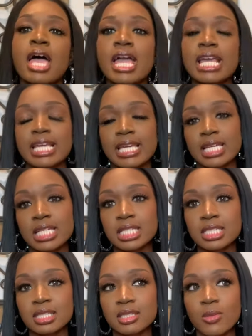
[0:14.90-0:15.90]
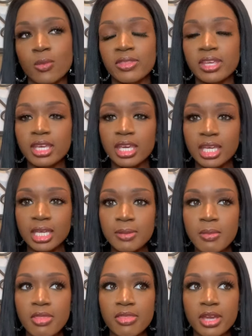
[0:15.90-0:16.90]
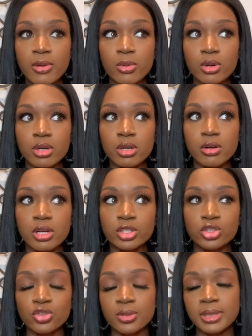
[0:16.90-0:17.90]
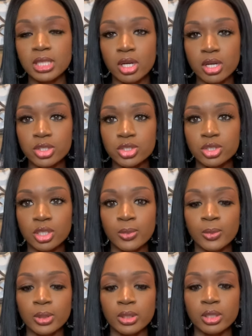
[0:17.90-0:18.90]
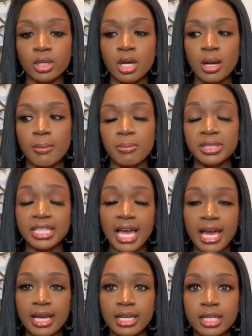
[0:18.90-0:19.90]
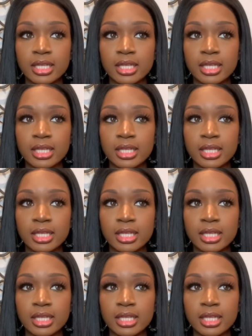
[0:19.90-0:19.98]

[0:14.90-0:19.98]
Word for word: And when they came, they were extremely large. They were black,